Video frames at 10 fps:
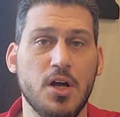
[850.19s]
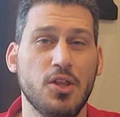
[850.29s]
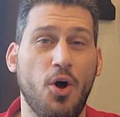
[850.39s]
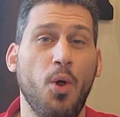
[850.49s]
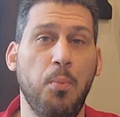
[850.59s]

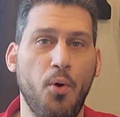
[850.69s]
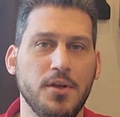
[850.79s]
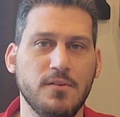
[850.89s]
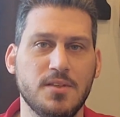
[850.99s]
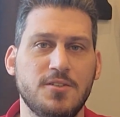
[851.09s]
The whole point
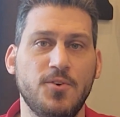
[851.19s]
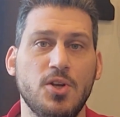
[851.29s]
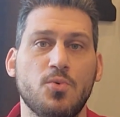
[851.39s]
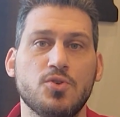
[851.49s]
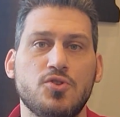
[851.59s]
of this video
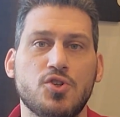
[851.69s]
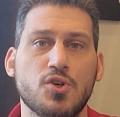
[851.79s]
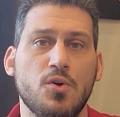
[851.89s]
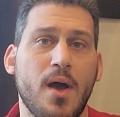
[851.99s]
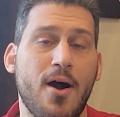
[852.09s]
was to show
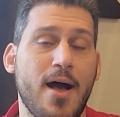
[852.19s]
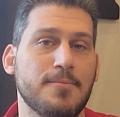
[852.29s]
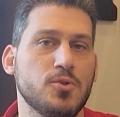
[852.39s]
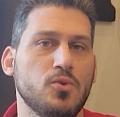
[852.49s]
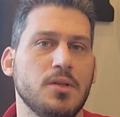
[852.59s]
you how
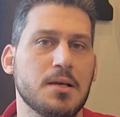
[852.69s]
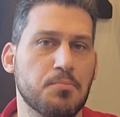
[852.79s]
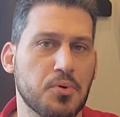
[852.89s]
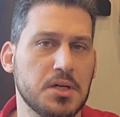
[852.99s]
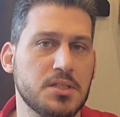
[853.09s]
absolutely
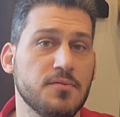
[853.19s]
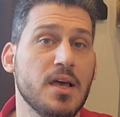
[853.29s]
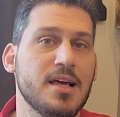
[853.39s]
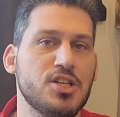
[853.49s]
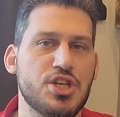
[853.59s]
impressive
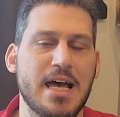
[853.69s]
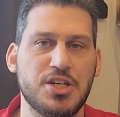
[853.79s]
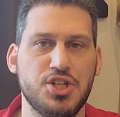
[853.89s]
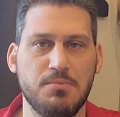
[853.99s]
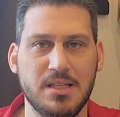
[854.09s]

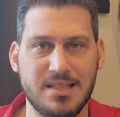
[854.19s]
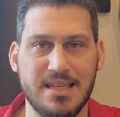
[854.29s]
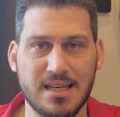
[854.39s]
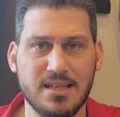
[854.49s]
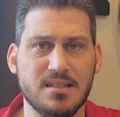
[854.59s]

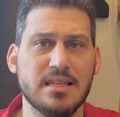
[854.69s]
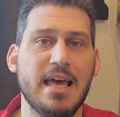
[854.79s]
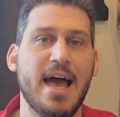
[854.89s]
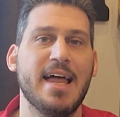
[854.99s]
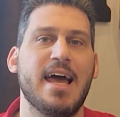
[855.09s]
ChatGPT is
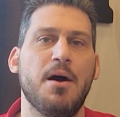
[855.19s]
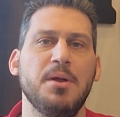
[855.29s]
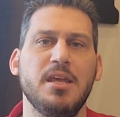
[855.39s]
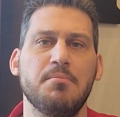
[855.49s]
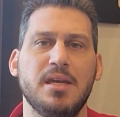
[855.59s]
and how
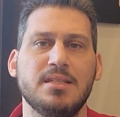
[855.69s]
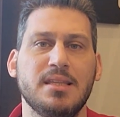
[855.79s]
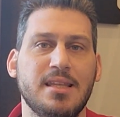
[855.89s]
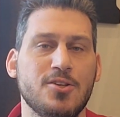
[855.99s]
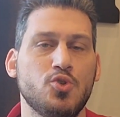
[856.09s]
many amazing
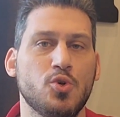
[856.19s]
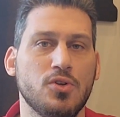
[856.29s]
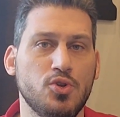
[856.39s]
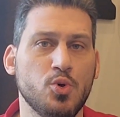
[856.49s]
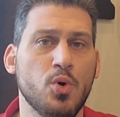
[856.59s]
things you can
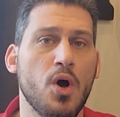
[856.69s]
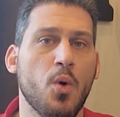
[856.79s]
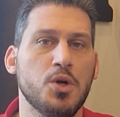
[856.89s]
do with